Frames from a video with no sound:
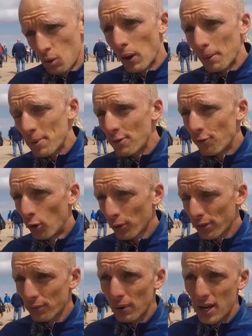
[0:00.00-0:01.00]
Well,
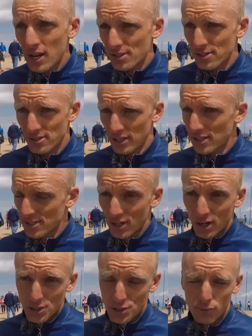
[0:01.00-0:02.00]
before the race, it
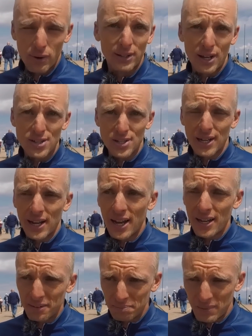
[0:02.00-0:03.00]
starts 3 days in a
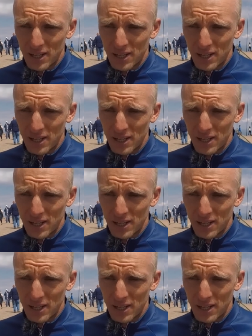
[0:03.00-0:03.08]
hand,